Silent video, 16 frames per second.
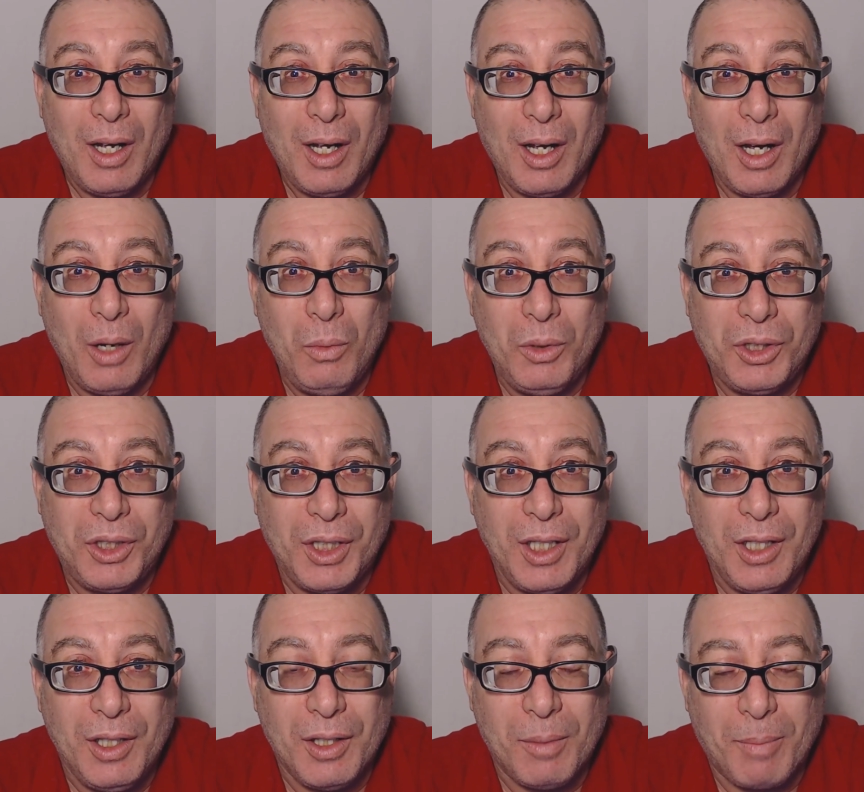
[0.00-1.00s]
Uh, we
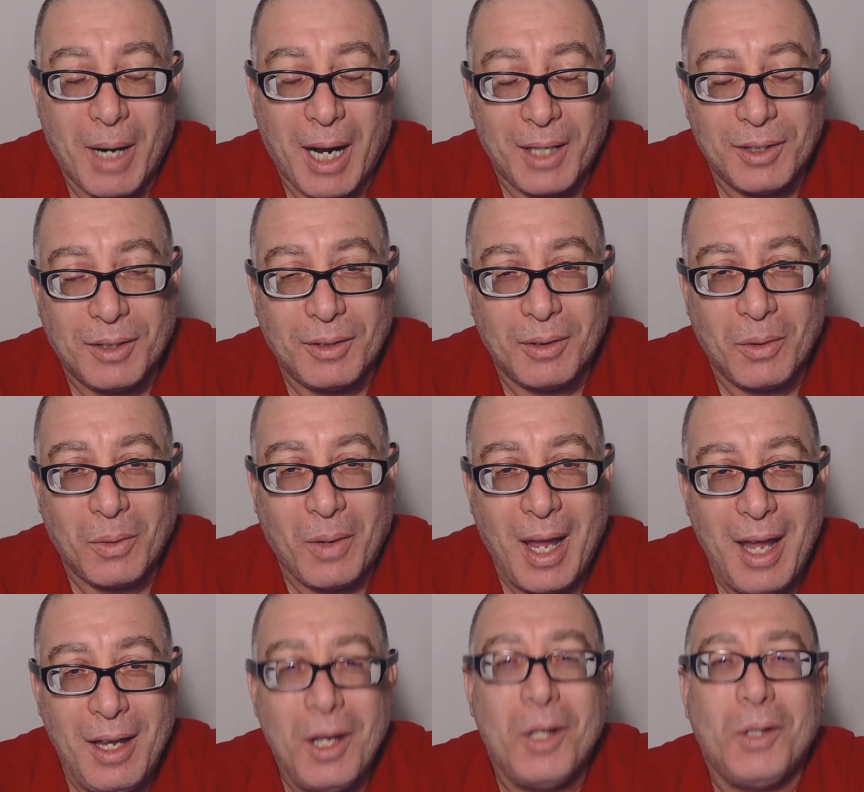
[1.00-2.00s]
see the price.
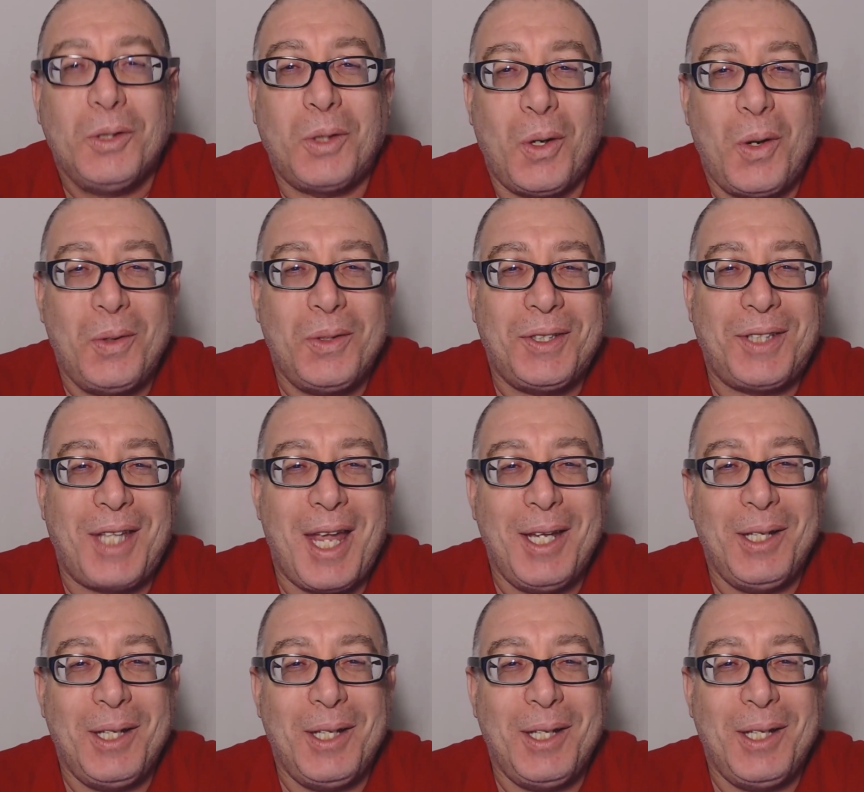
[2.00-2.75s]
Okay, so stay